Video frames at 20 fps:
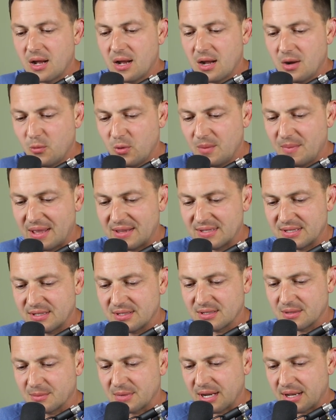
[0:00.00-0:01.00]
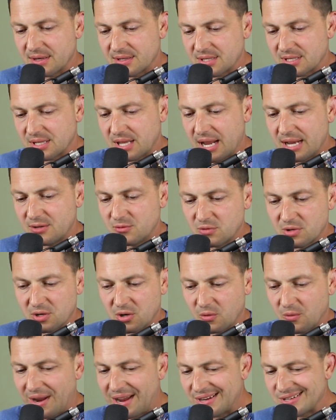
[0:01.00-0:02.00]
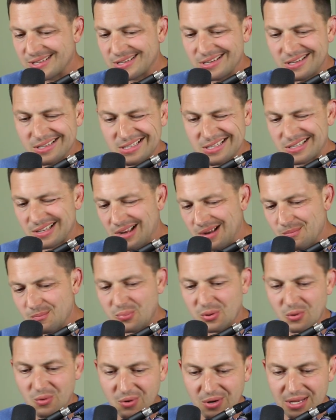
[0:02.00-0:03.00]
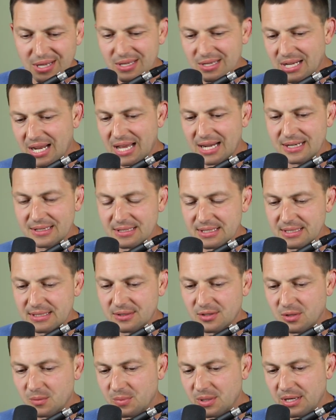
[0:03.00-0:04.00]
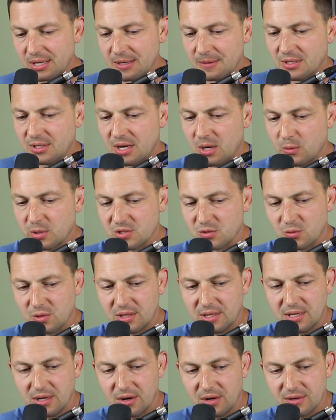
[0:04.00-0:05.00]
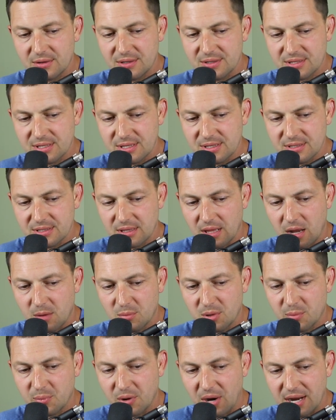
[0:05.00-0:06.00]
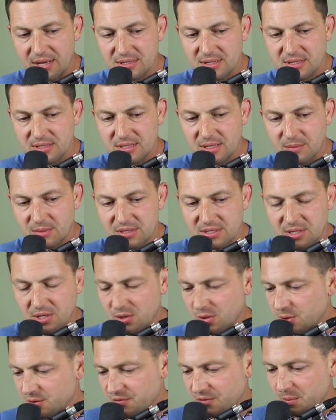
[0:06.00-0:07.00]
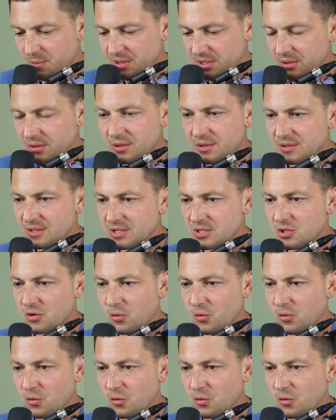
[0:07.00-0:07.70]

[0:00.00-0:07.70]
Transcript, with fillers: um, we may see some kind of slight correction at some point, kind of deal. But you know what's really hurting us is lumber prices and materials for builders is